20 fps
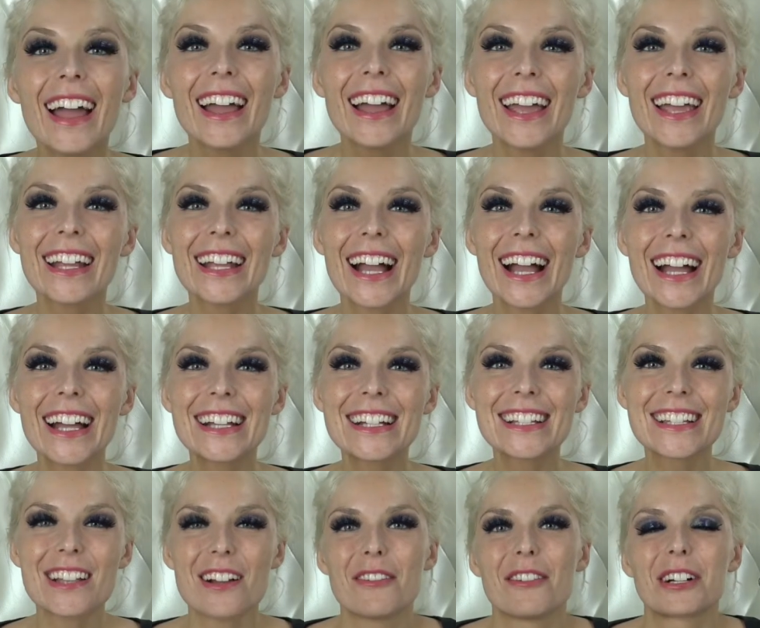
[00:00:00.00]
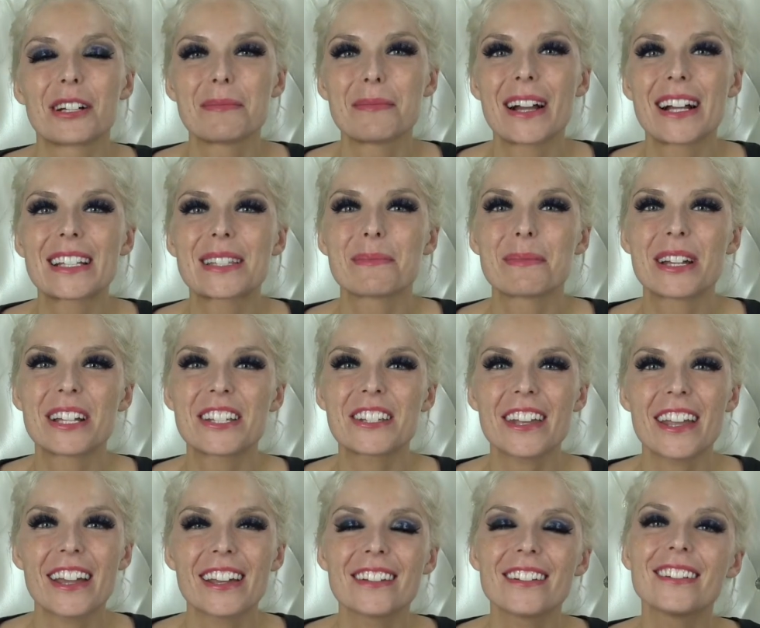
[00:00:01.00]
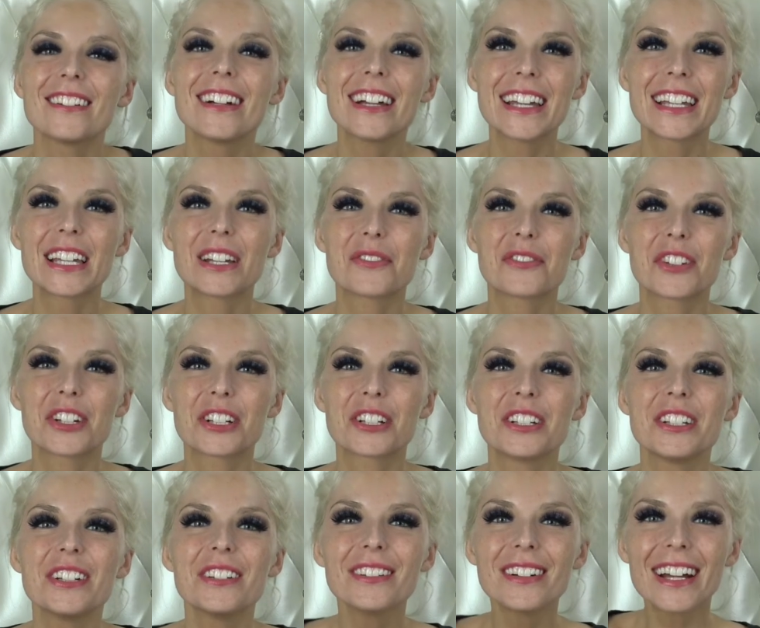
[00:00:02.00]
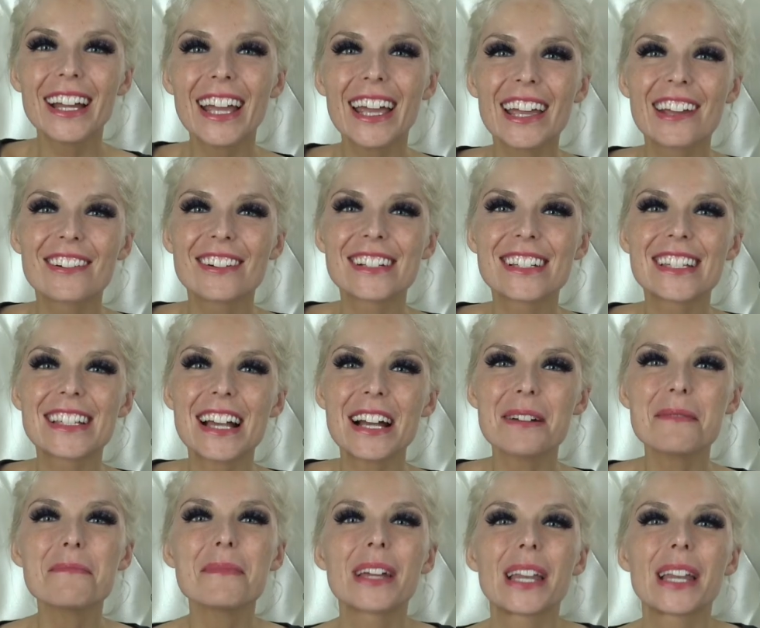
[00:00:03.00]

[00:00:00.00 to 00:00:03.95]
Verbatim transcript: Hey guys, welcome back to my channel, and if you're new, hey, what's up?